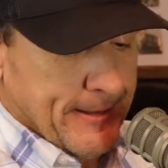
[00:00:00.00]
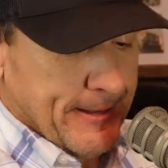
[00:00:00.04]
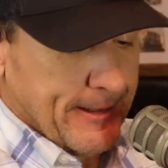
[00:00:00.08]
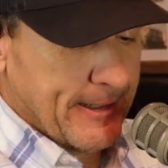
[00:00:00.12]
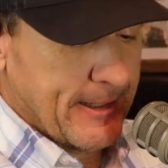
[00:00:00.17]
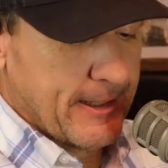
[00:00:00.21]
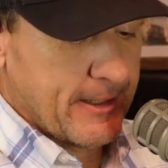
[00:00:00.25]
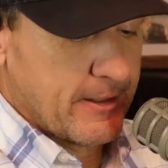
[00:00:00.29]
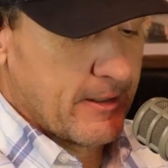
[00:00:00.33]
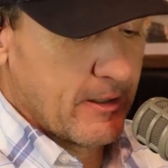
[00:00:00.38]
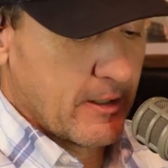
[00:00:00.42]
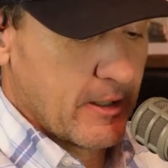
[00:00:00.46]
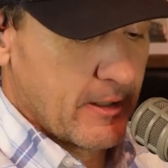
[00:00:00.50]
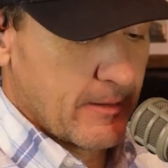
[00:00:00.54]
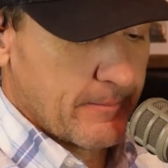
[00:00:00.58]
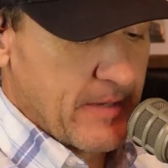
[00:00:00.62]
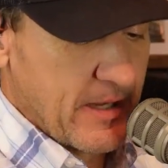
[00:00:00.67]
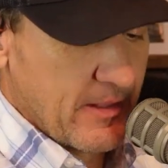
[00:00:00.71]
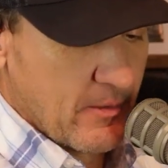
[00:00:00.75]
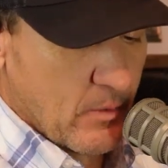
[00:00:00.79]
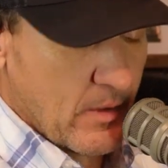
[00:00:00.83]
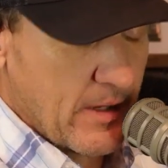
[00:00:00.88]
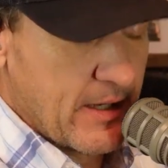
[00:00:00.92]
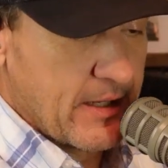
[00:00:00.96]
And
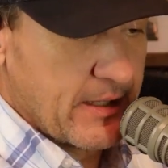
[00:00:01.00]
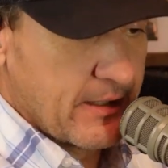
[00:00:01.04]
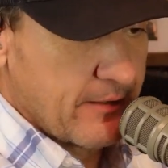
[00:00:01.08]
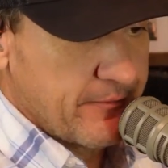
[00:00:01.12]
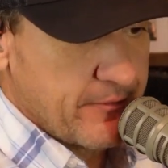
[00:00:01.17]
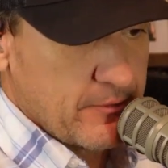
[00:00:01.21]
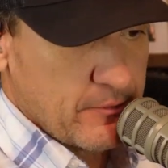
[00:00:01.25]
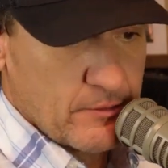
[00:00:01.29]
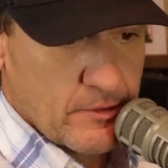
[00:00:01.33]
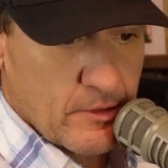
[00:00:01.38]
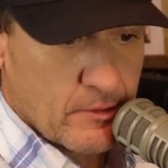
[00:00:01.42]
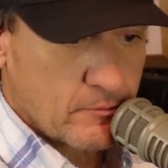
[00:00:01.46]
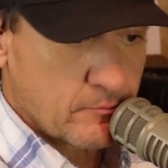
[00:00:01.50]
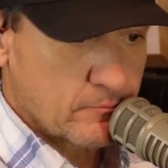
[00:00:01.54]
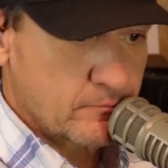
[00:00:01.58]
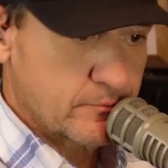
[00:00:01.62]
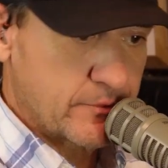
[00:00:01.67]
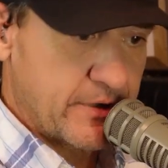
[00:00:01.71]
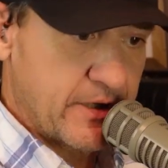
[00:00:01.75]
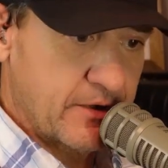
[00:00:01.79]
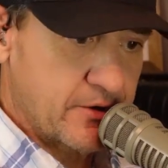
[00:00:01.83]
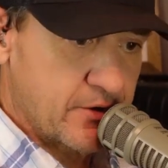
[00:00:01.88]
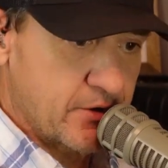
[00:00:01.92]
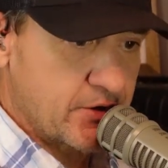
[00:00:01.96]
by the way, if you don't
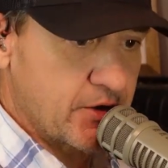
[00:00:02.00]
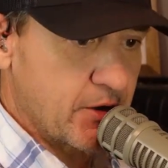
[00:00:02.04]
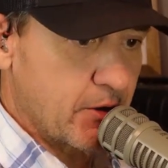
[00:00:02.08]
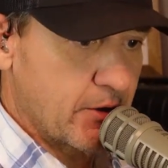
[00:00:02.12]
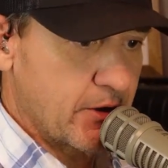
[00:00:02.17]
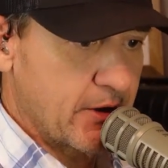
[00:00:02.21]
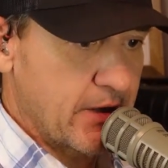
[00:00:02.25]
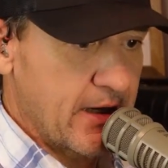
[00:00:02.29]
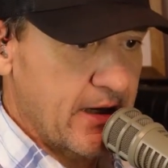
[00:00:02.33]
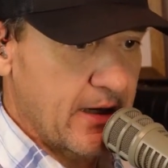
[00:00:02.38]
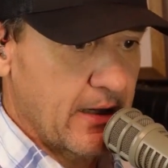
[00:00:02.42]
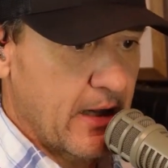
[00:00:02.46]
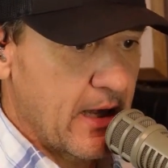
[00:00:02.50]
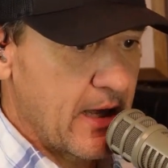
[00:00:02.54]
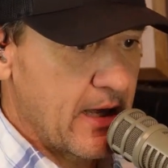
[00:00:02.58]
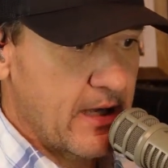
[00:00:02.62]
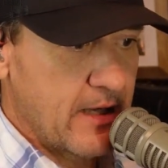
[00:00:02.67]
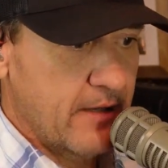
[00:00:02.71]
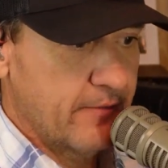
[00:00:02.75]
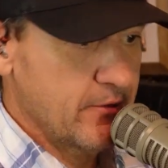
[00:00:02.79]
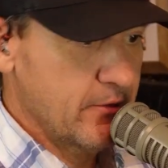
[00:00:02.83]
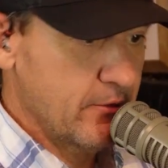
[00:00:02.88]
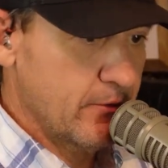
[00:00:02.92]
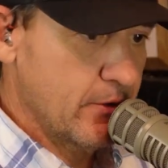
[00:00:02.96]
catch a show today
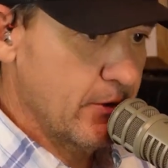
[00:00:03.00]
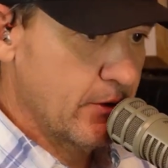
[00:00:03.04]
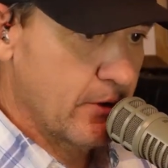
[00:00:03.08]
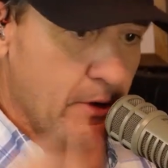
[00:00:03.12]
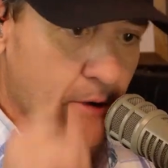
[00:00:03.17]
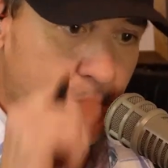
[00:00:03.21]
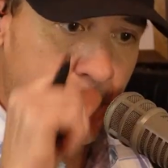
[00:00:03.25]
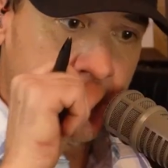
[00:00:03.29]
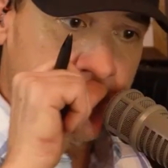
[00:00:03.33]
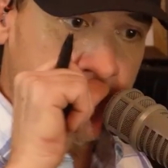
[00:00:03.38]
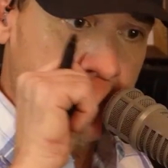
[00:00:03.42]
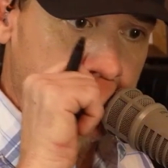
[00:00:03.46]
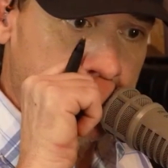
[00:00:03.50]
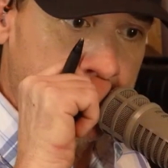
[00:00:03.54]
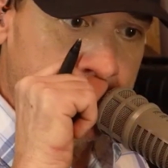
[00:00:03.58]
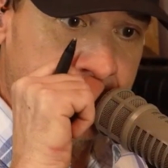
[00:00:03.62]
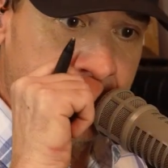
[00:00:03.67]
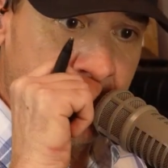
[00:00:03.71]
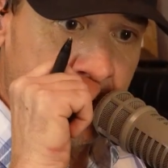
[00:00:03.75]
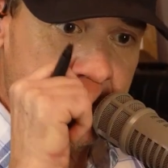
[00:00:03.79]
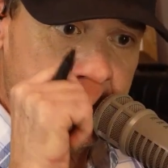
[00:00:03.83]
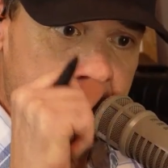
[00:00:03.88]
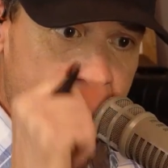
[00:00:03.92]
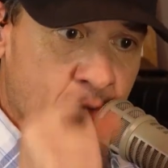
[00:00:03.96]
live, you can go to any
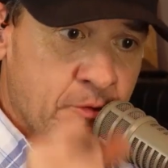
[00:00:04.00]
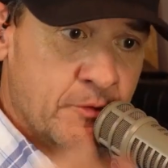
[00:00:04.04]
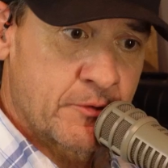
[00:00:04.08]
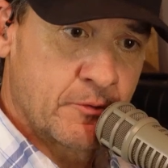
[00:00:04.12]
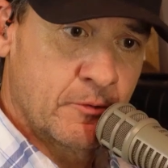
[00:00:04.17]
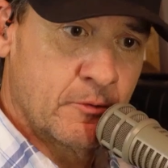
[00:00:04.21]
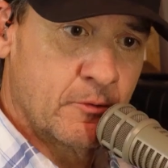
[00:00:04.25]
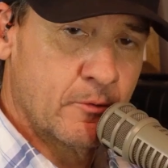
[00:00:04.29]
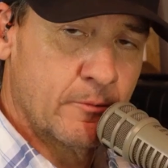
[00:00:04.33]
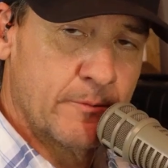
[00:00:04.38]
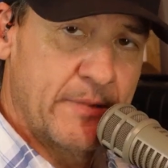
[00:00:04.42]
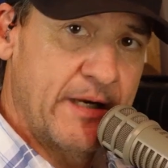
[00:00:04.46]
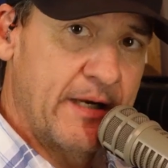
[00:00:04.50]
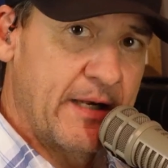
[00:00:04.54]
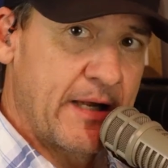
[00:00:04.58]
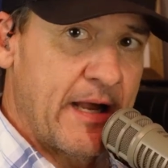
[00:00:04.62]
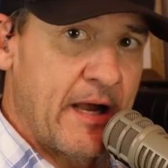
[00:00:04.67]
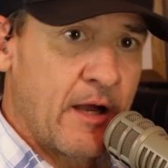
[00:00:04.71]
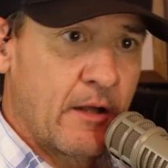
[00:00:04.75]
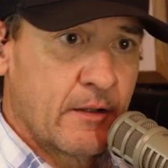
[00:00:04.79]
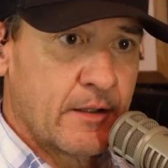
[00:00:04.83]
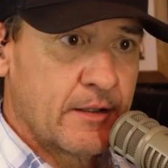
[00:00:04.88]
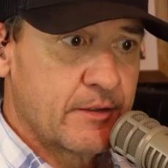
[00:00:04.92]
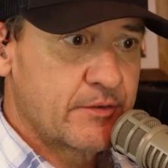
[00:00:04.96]
of our social media
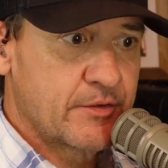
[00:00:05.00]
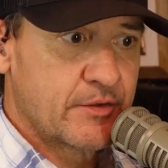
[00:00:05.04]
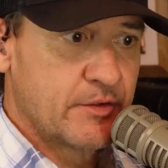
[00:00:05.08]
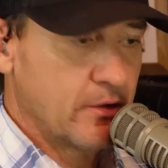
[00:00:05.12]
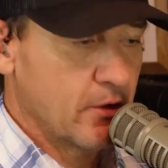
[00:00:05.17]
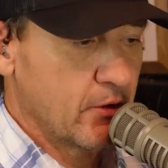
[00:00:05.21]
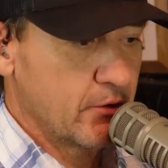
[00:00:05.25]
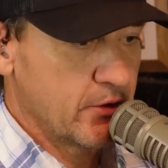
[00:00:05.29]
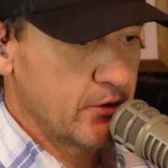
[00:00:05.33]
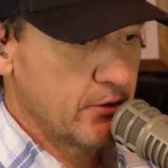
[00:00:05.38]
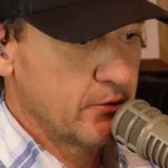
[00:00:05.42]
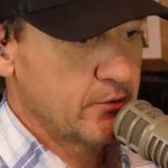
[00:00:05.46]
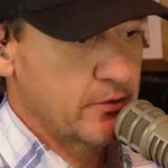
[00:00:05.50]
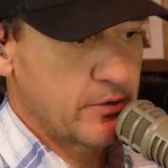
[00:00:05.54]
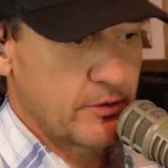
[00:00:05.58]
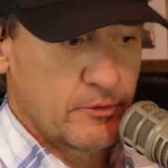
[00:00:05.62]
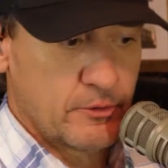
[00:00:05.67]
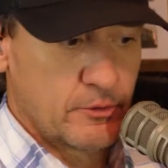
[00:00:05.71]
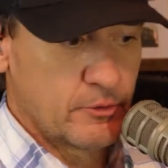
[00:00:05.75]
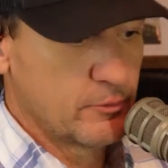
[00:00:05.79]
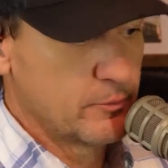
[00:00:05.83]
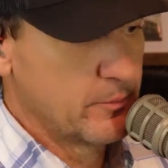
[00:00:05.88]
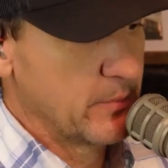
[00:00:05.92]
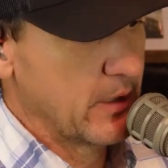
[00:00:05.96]
outlets, you know,
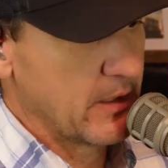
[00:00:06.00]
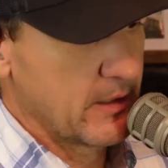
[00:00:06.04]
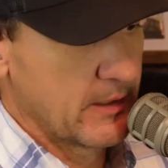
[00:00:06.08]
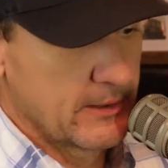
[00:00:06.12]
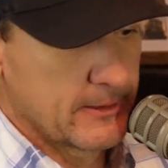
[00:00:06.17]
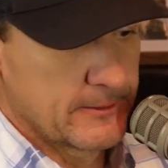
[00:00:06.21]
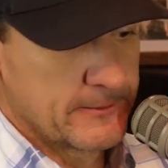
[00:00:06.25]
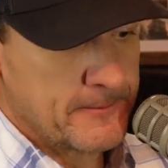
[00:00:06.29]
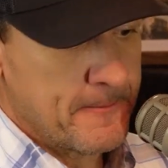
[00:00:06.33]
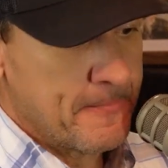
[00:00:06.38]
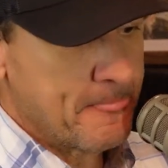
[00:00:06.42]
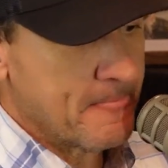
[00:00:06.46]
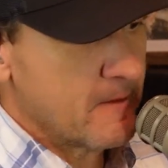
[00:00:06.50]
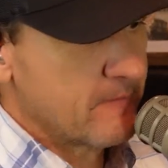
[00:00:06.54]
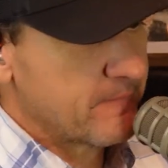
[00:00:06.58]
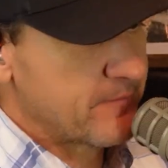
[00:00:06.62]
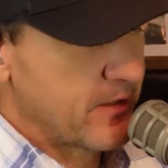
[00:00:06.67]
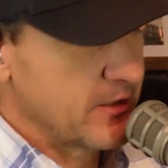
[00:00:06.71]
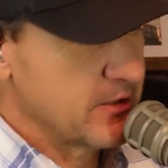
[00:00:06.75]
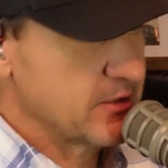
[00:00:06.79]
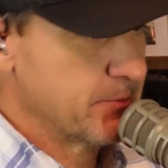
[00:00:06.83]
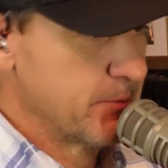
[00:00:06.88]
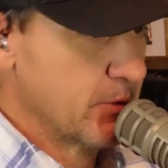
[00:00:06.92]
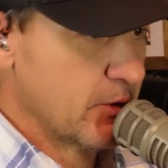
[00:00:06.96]
YouTube,
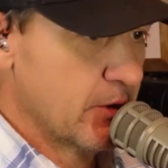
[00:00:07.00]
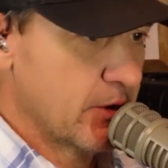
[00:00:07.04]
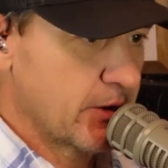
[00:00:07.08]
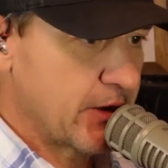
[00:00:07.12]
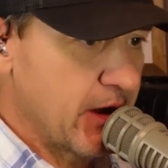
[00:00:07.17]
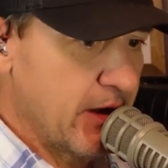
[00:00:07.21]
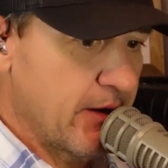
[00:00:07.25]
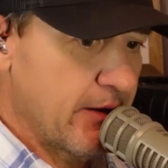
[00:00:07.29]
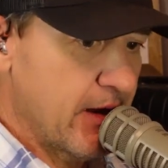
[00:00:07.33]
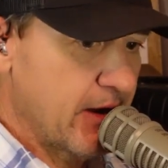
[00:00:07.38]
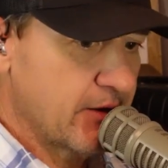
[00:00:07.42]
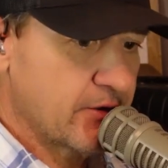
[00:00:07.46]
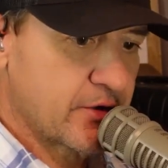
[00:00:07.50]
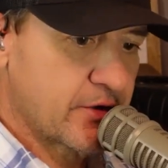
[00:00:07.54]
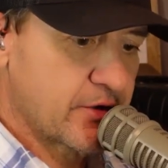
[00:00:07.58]
Facebook, any of that.